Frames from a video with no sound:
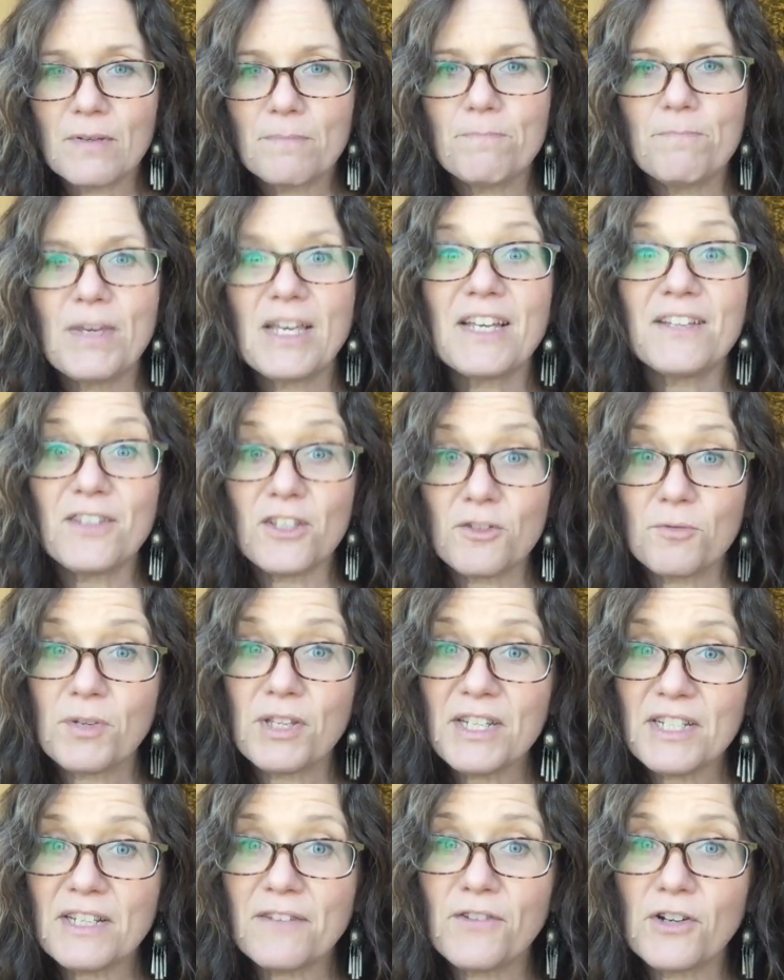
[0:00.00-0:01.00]
Because it's
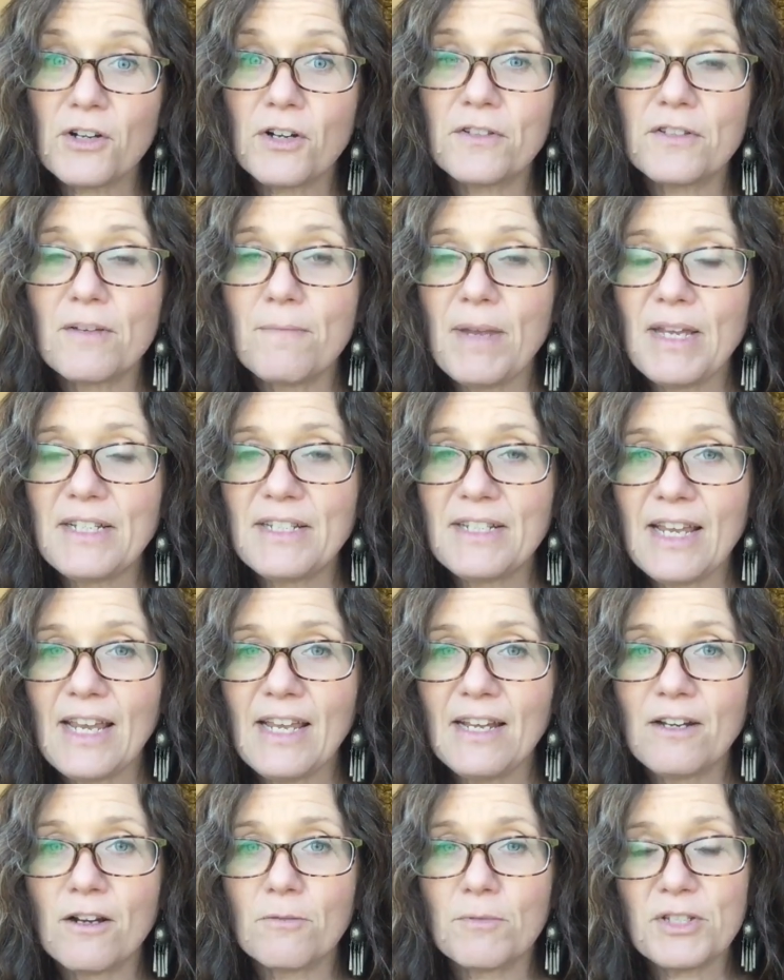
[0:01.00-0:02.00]
really difficult to
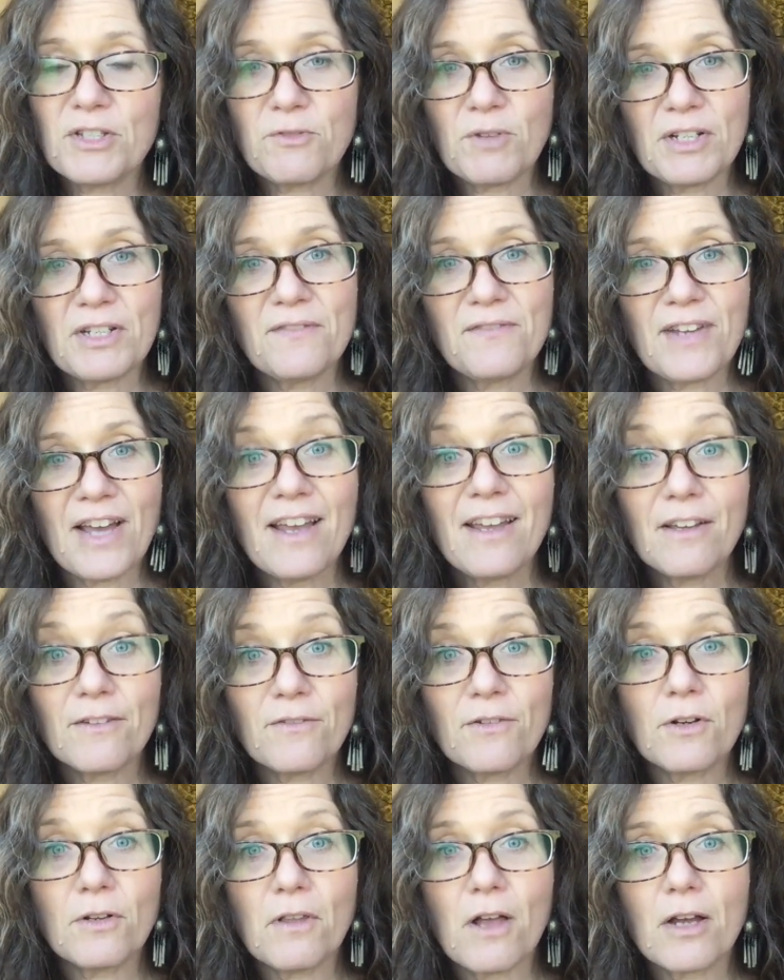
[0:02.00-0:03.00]
maintain a restrictive diet
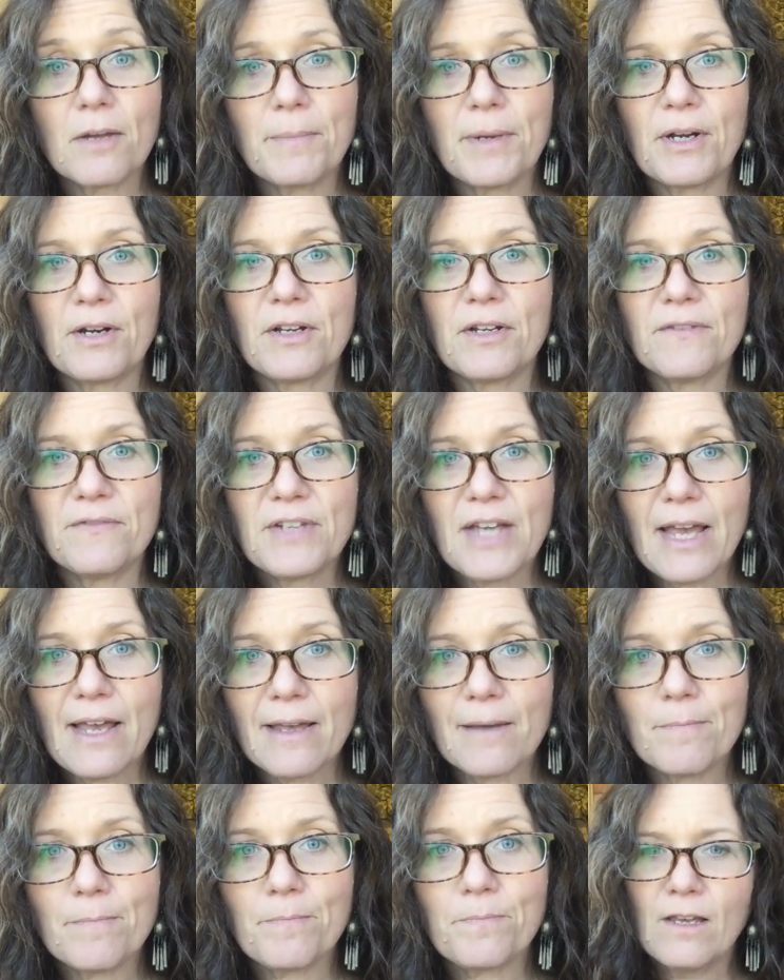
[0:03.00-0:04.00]
for a long period of
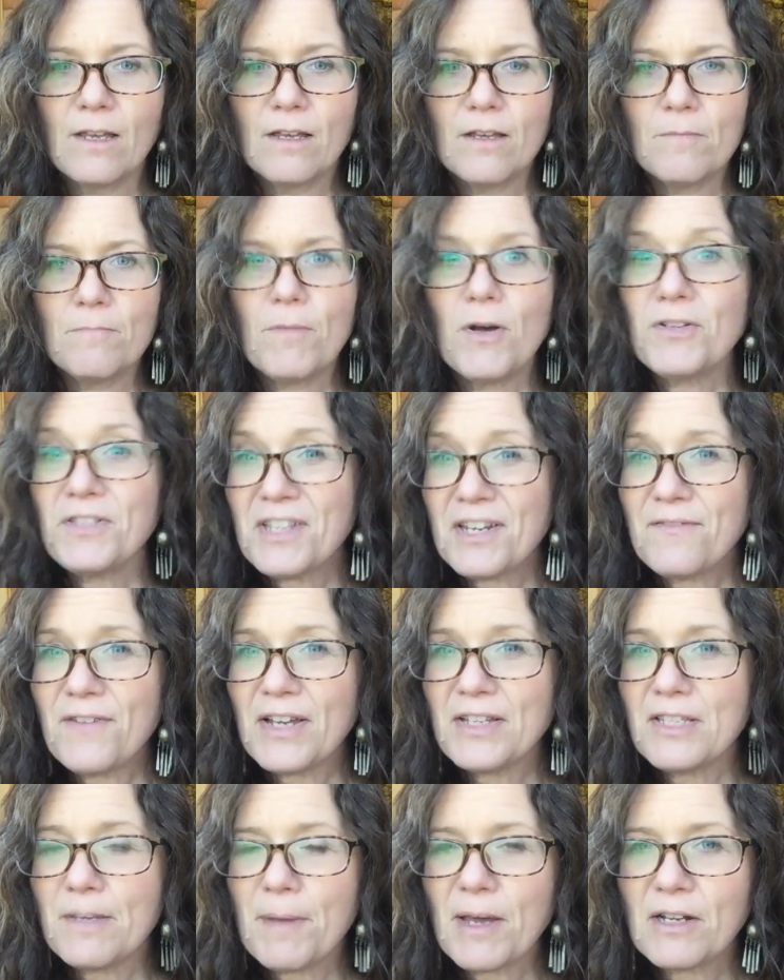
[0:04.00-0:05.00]
time. Most
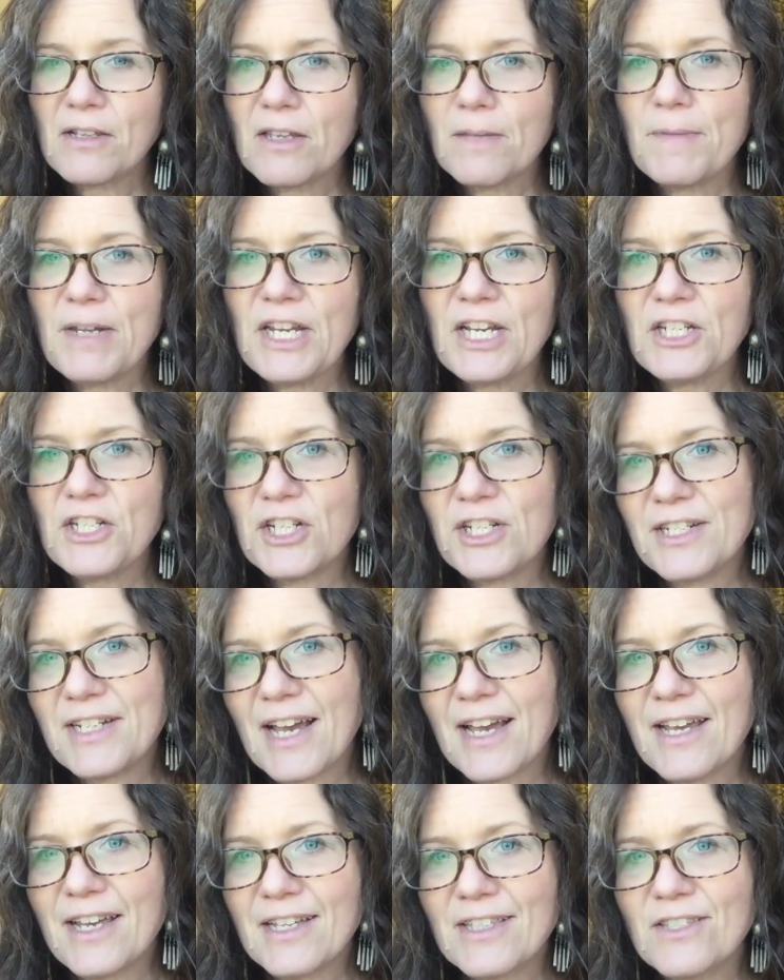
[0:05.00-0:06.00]
advice about elimination
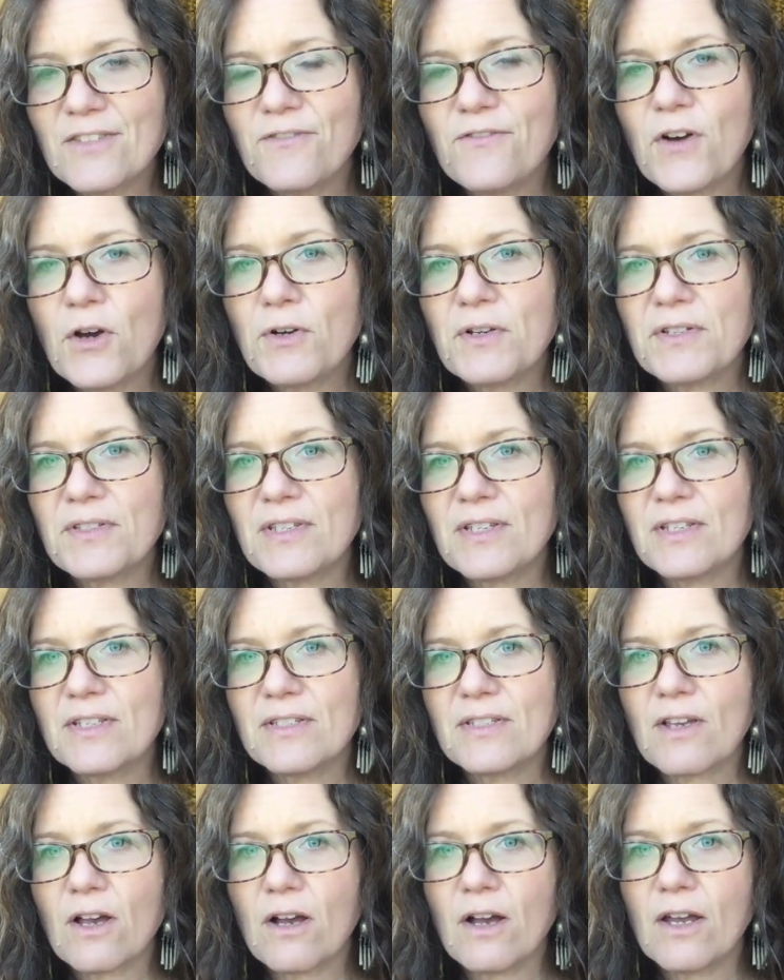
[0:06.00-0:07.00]
diets
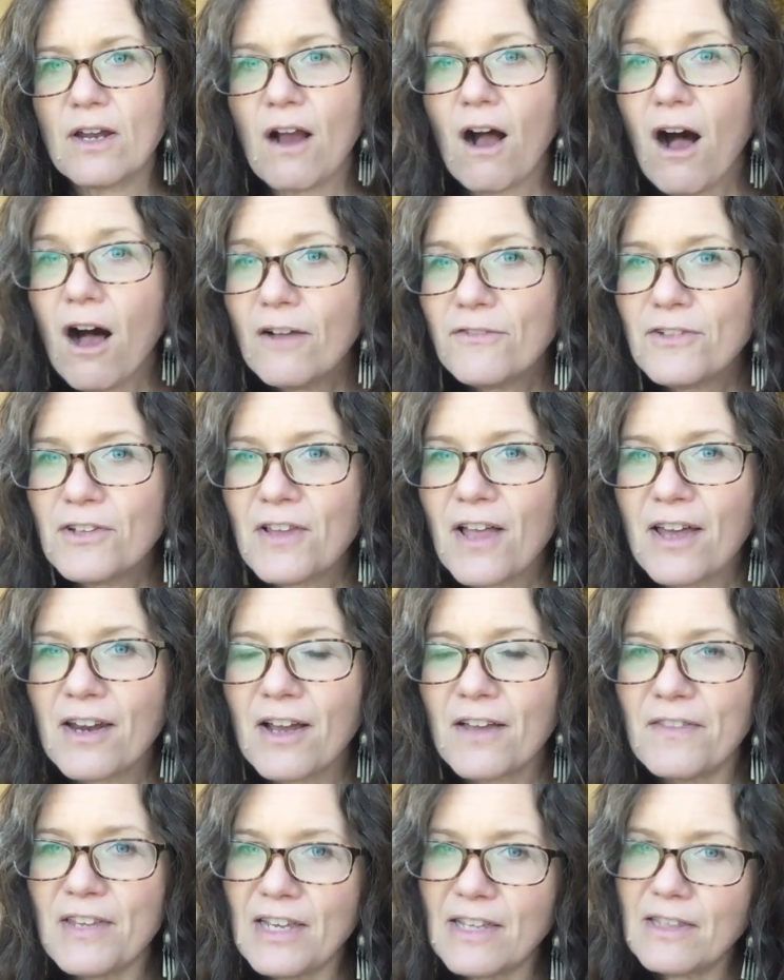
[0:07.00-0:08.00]
focuses an awful lot
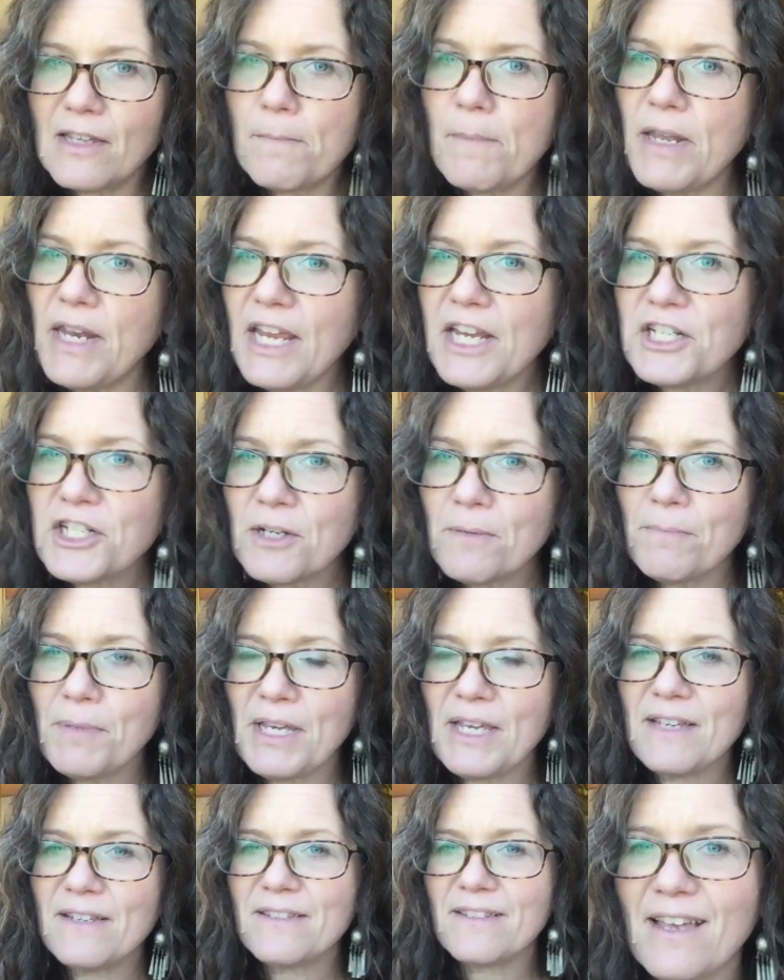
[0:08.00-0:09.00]
on the elimination
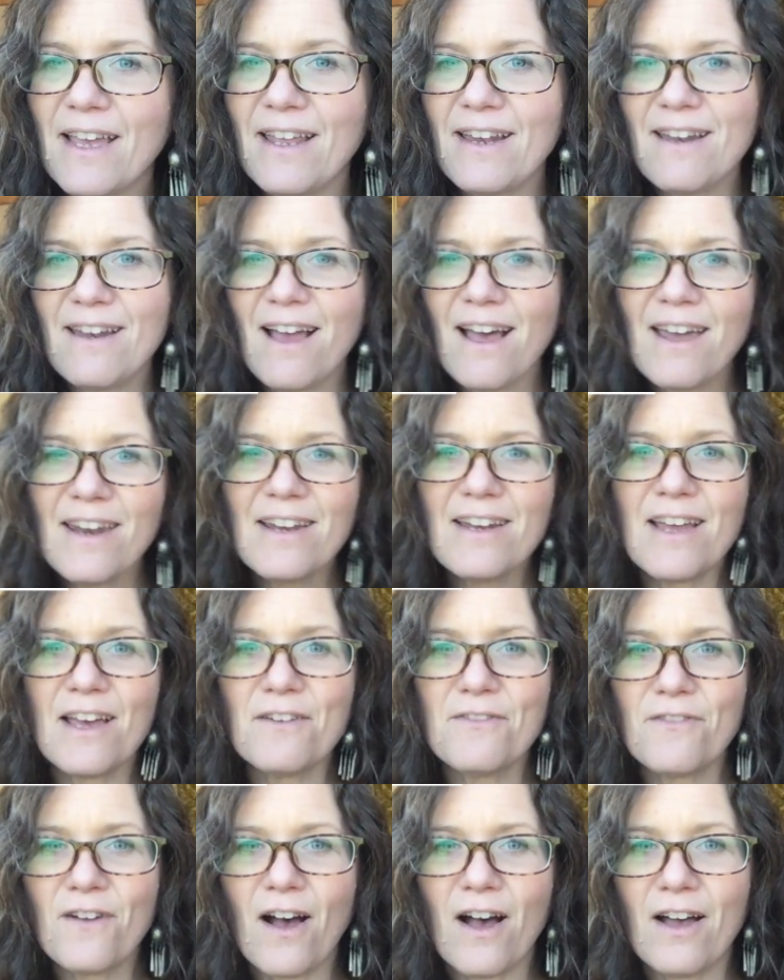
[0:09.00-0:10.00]
piece and not
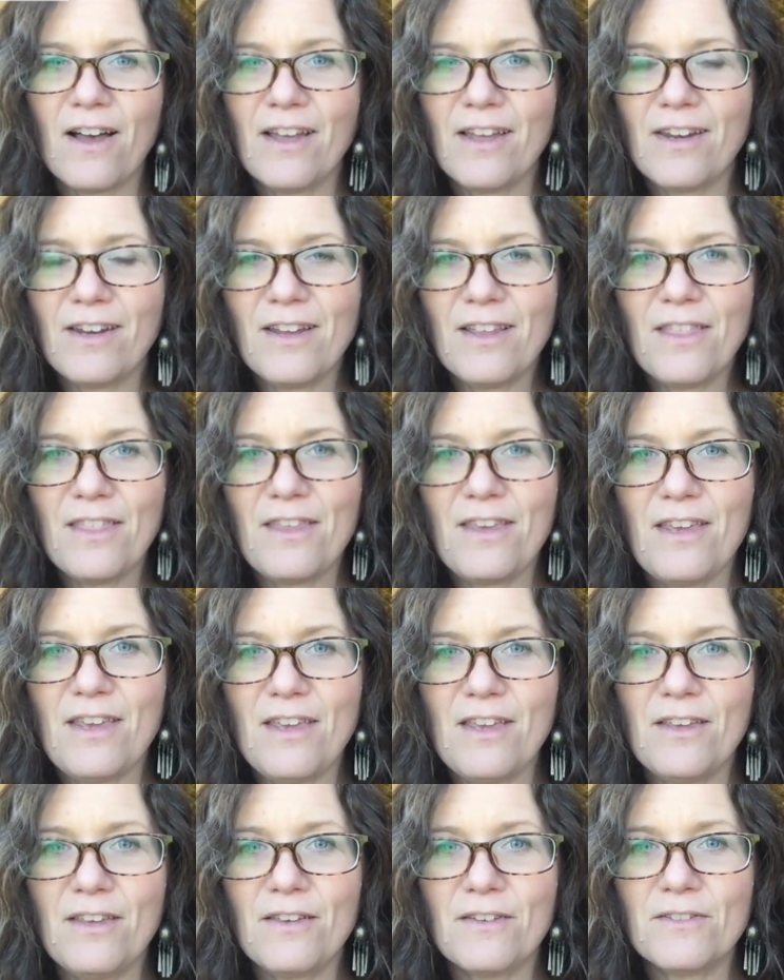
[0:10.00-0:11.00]
enough on
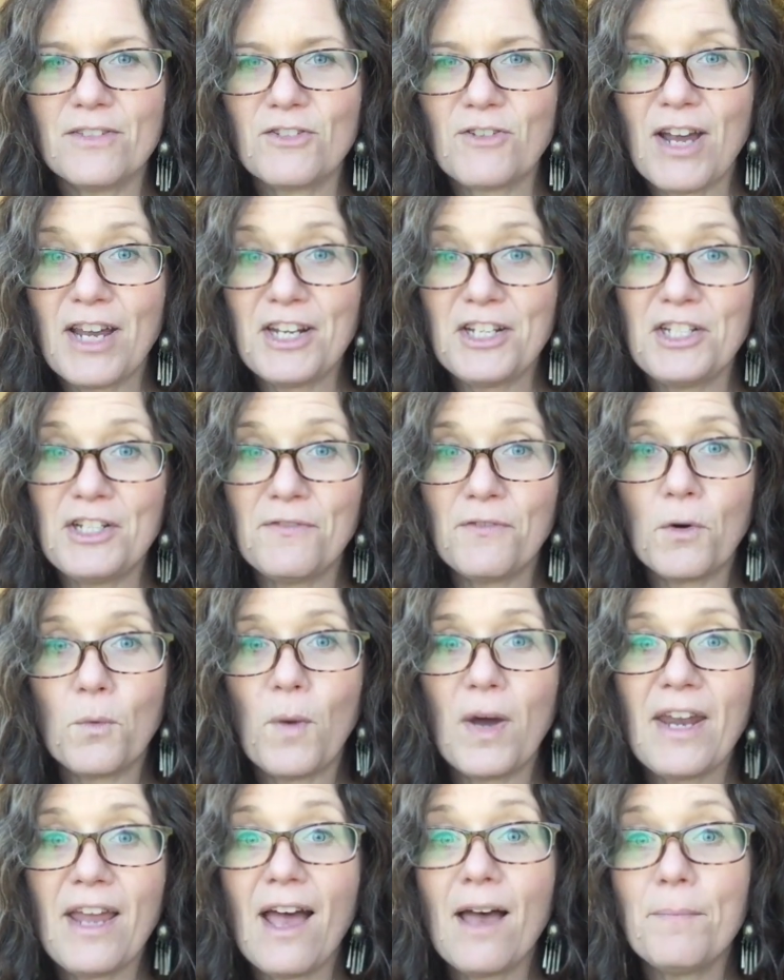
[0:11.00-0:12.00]
the strategy for
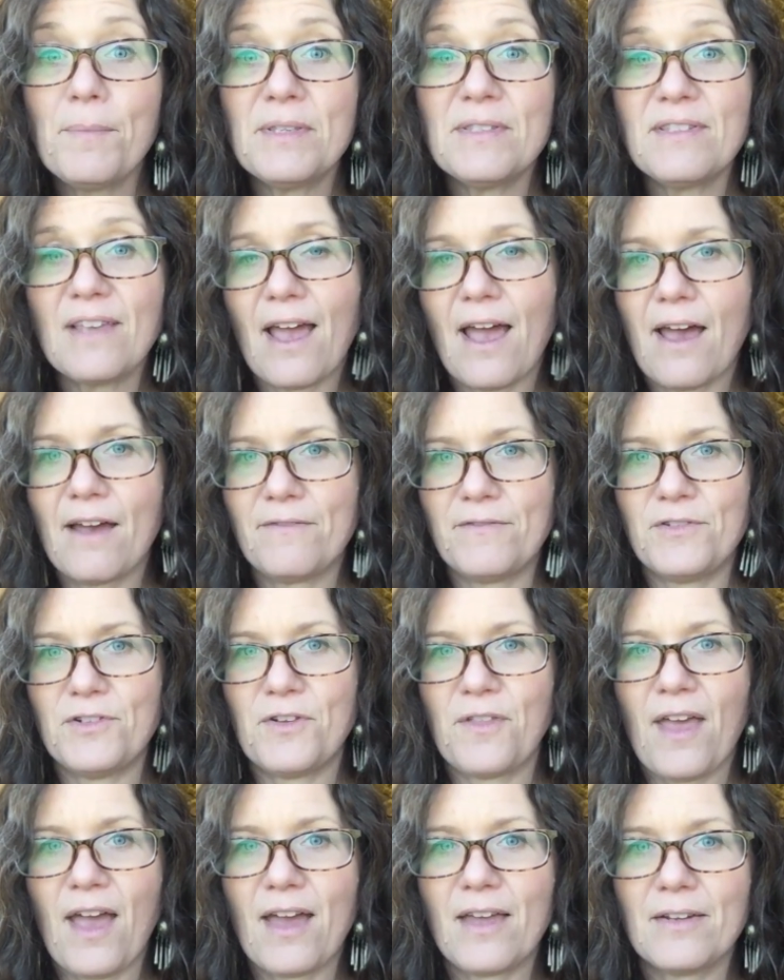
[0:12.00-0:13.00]
what happens after
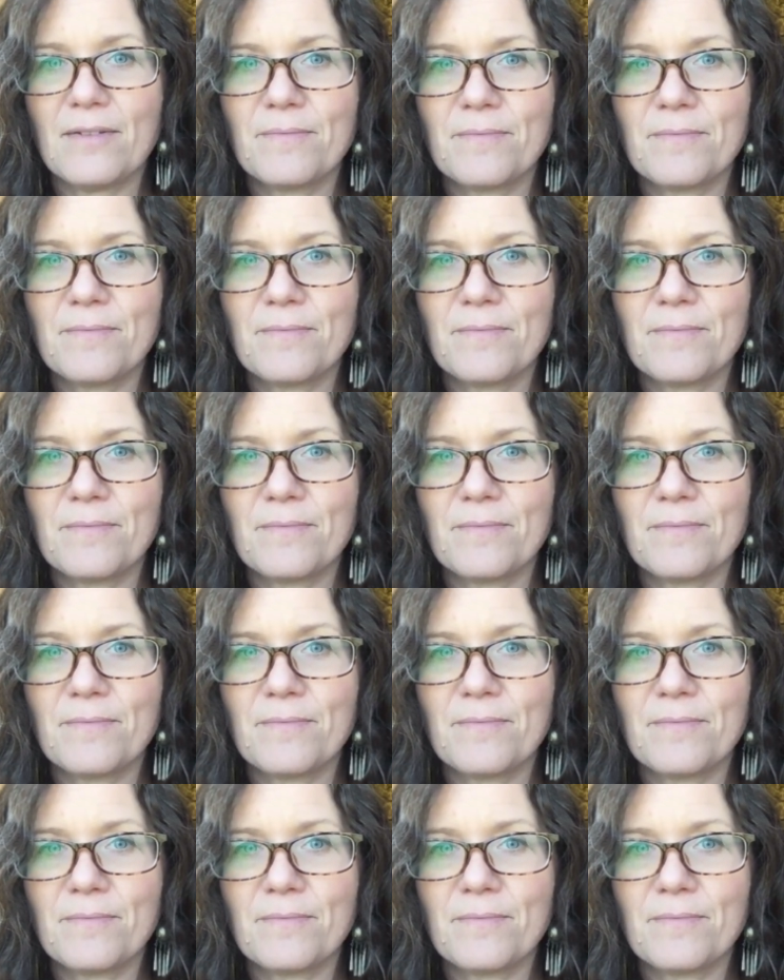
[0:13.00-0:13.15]
that.